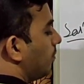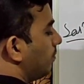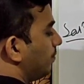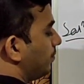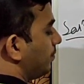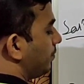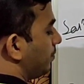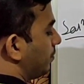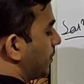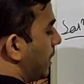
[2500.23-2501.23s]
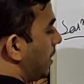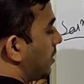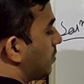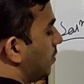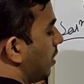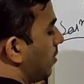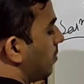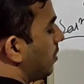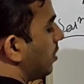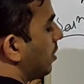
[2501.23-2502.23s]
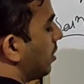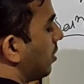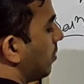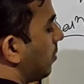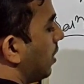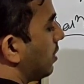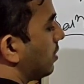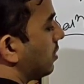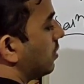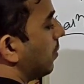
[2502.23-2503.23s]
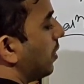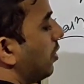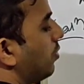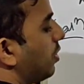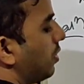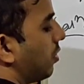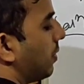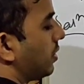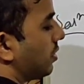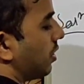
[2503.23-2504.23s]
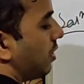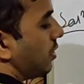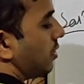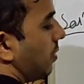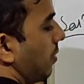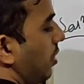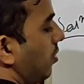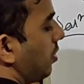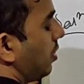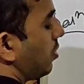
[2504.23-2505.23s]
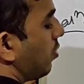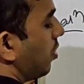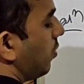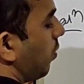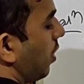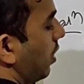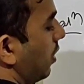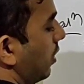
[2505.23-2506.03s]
minus 5 plus 7 into 3 is how much? 7 into 3 is 21.